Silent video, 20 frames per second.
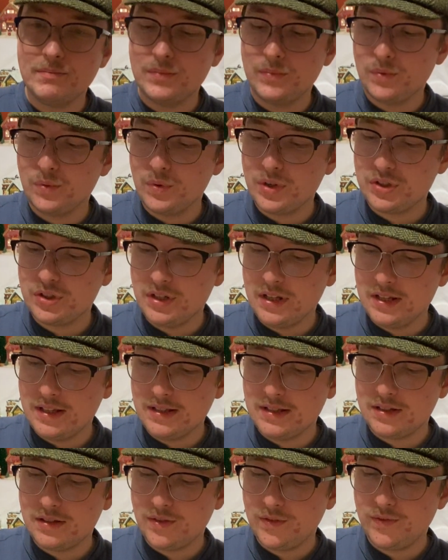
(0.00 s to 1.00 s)
which
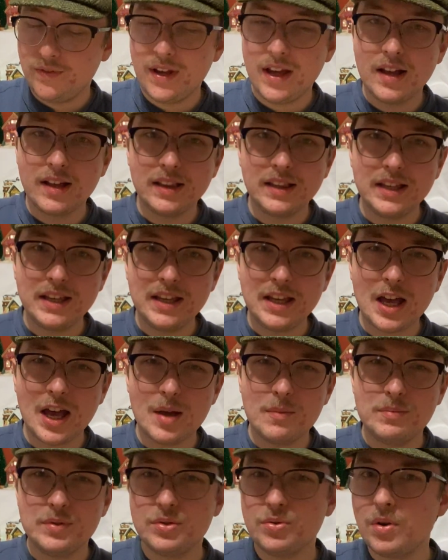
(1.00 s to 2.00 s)
is fairly
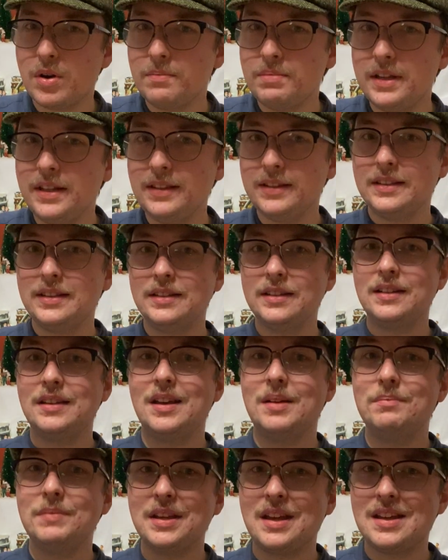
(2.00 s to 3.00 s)
absorbent,
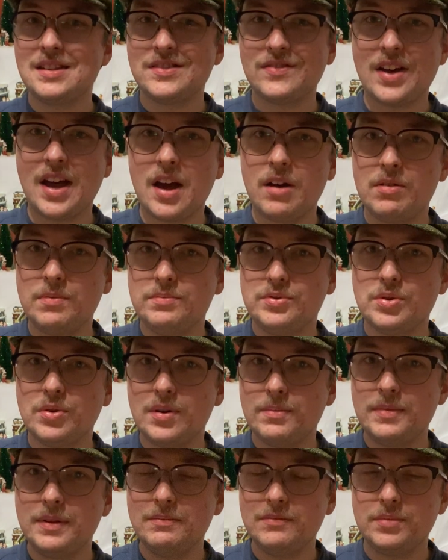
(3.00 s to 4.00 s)
and because of how
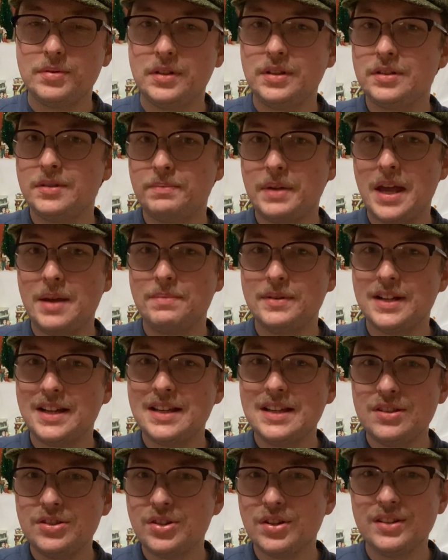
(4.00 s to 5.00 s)
absorbent printer paper
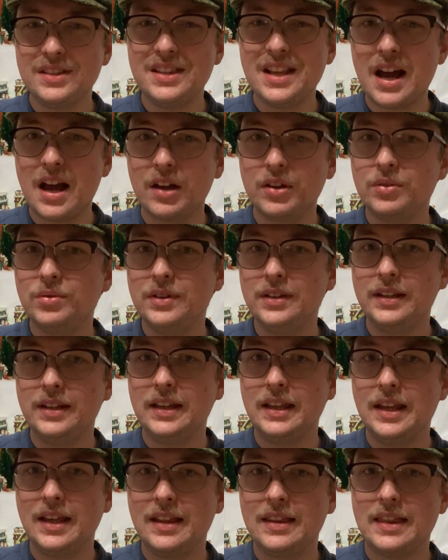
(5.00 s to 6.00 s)
is, you're not going to
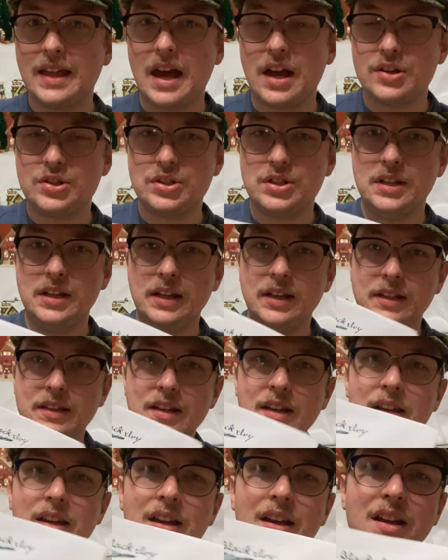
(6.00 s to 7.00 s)
get that sheen.
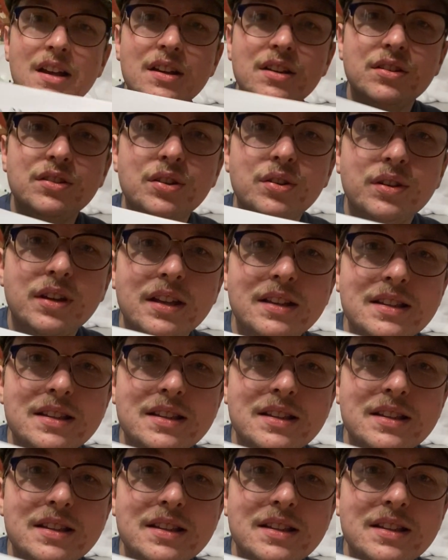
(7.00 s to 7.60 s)
So you can